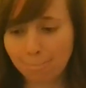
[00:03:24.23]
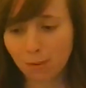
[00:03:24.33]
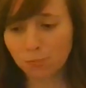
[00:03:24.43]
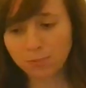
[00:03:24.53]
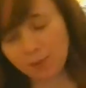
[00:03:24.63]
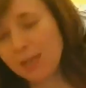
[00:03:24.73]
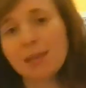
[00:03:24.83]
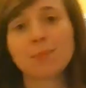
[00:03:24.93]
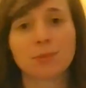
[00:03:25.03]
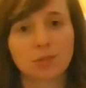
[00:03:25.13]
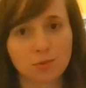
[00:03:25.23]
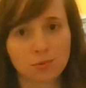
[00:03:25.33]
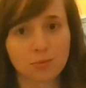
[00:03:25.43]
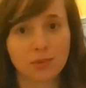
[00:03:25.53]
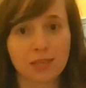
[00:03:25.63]
with being able to
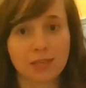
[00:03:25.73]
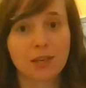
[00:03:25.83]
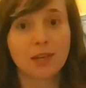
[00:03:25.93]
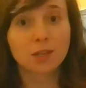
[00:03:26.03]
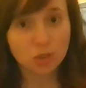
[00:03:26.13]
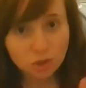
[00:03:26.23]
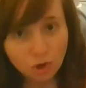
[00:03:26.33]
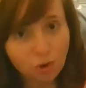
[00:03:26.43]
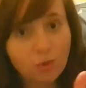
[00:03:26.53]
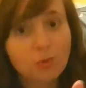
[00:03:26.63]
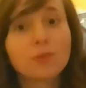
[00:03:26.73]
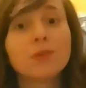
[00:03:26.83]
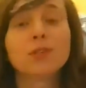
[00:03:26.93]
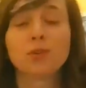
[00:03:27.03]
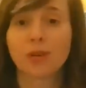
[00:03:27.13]
really show
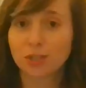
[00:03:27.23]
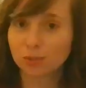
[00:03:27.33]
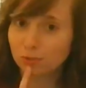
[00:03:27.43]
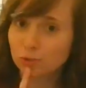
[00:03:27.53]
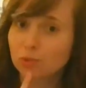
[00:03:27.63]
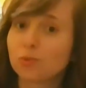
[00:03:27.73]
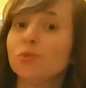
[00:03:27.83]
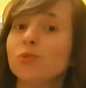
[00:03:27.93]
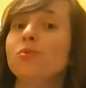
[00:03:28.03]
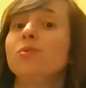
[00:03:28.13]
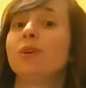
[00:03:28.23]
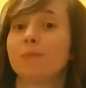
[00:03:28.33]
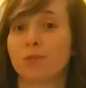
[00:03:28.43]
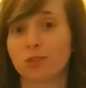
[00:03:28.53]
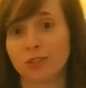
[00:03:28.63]
your actual true
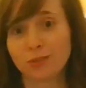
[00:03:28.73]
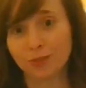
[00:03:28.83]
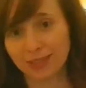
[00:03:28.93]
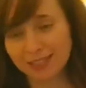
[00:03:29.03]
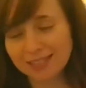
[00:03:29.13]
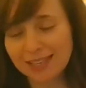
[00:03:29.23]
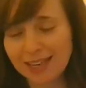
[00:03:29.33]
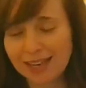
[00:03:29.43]
emotions with this.